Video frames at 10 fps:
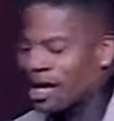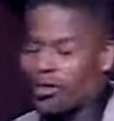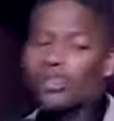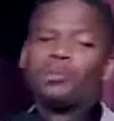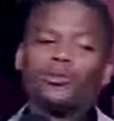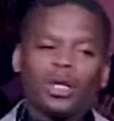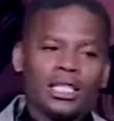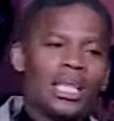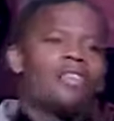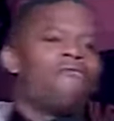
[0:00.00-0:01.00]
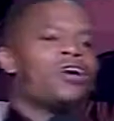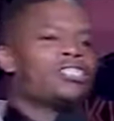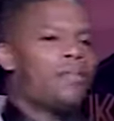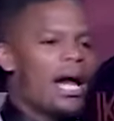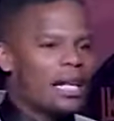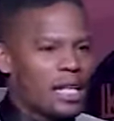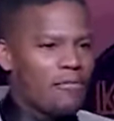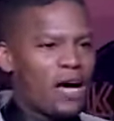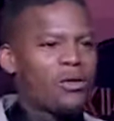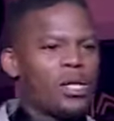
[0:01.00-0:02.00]
Christmas was another fucked up holiday.
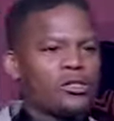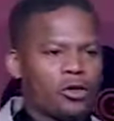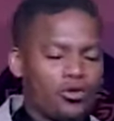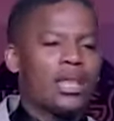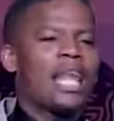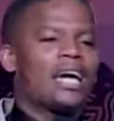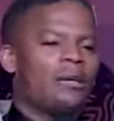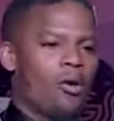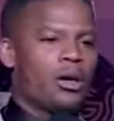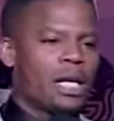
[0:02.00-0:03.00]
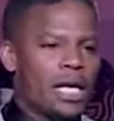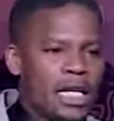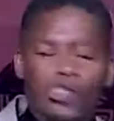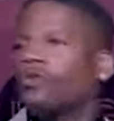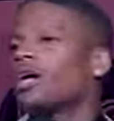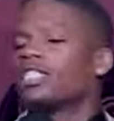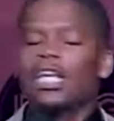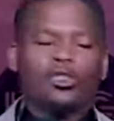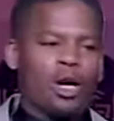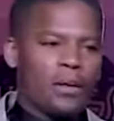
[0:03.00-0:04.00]
Your father wake till 3 o'clock in the morning. He drunk as
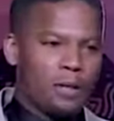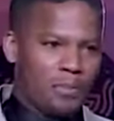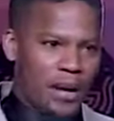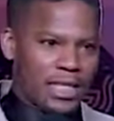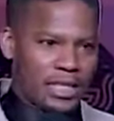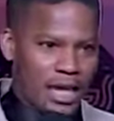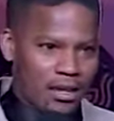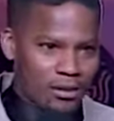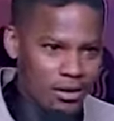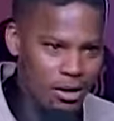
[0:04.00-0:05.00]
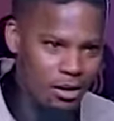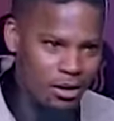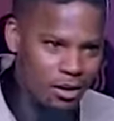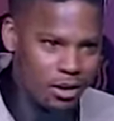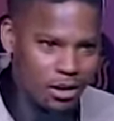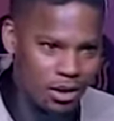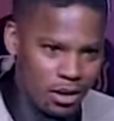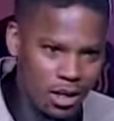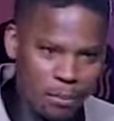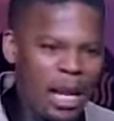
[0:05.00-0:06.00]
hell trying to put a bike together.
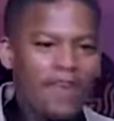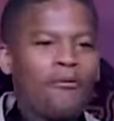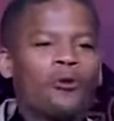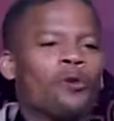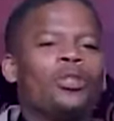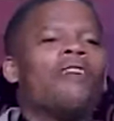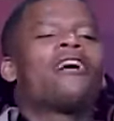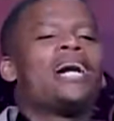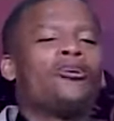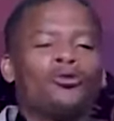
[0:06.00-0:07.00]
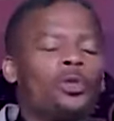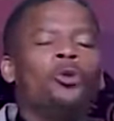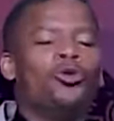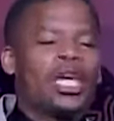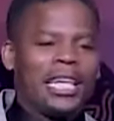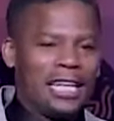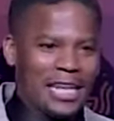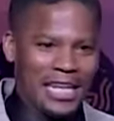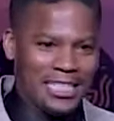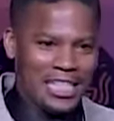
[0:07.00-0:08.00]
And black folk don't never got no toolkit,
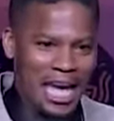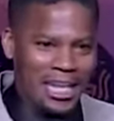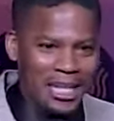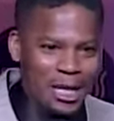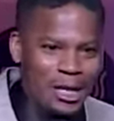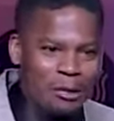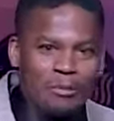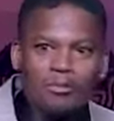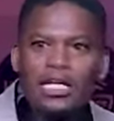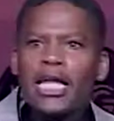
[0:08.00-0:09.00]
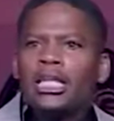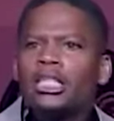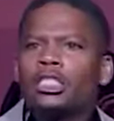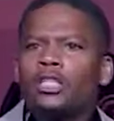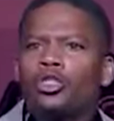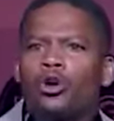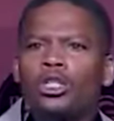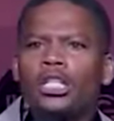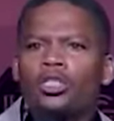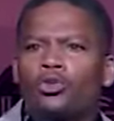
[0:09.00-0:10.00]
nothing like that. Daddy, they said you're
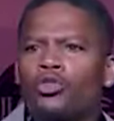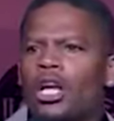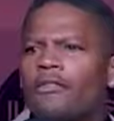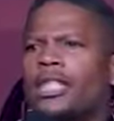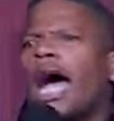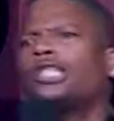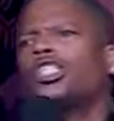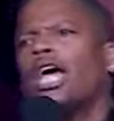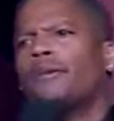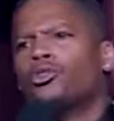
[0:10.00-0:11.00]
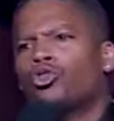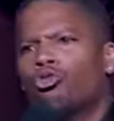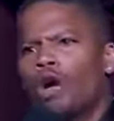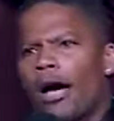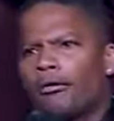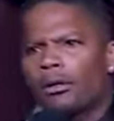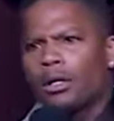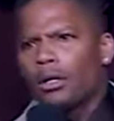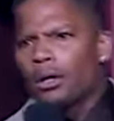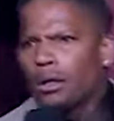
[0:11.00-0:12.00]
gonna need a screwdriver. Goddamn, a screwdriver.
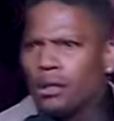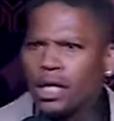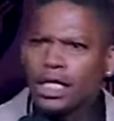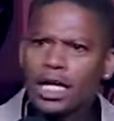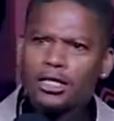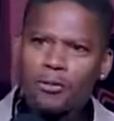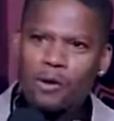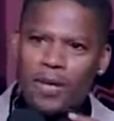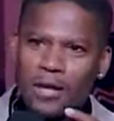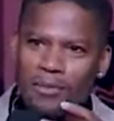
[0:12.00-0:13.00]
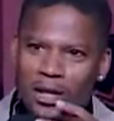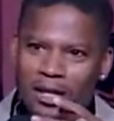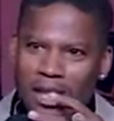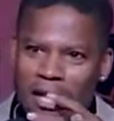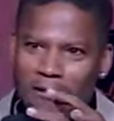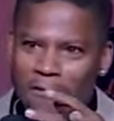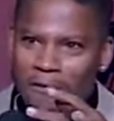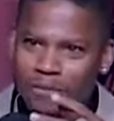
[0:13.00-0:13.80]
Look in the kitchen, bring me a butter knife.